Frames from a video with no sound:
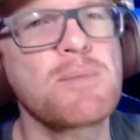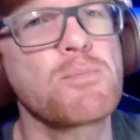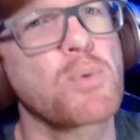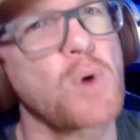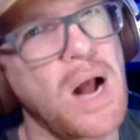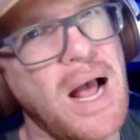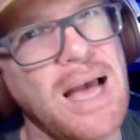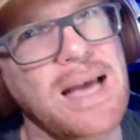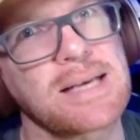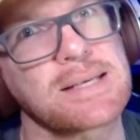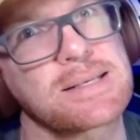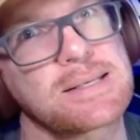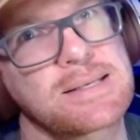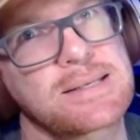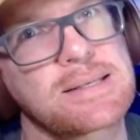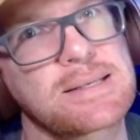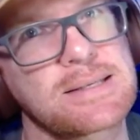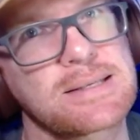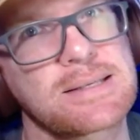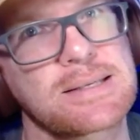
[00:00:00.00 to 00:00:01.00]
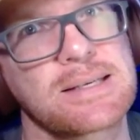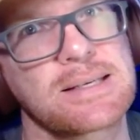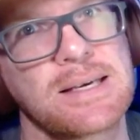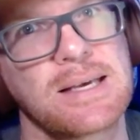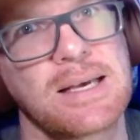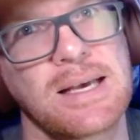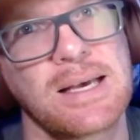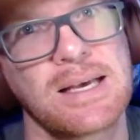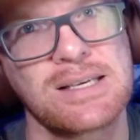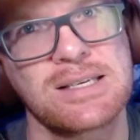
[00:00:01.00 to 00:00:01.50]
Brice,
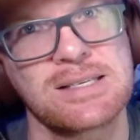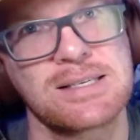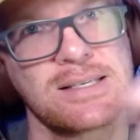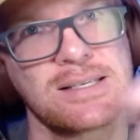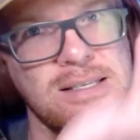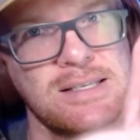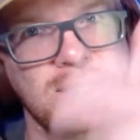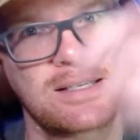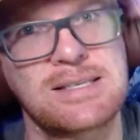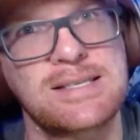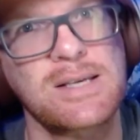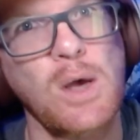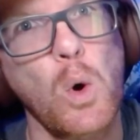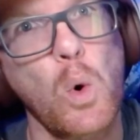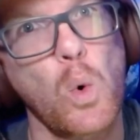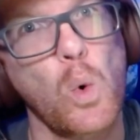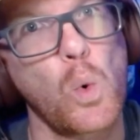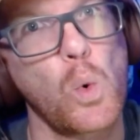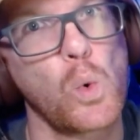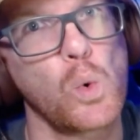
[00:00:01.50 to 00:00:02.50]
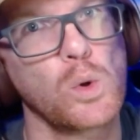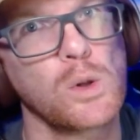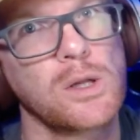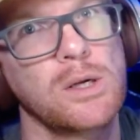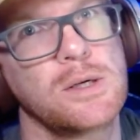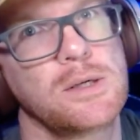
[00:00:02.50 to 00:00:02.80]
Soul.